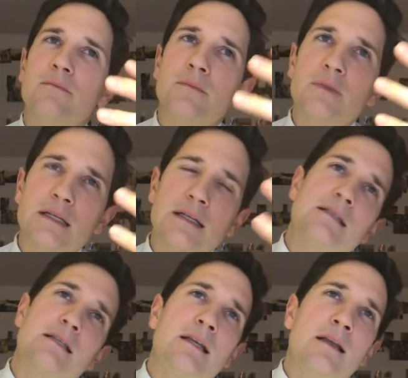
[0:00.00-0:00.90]
let's
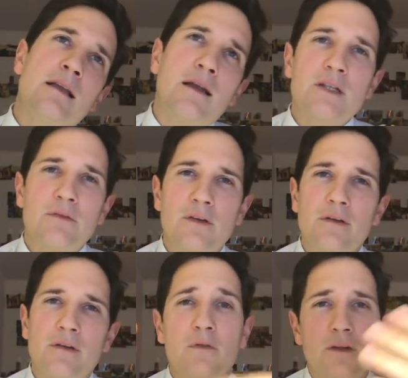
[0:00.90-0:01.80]
say 90% of the
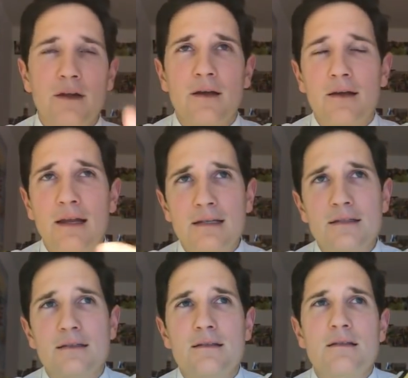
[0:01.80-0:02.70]
time you fly ILSs,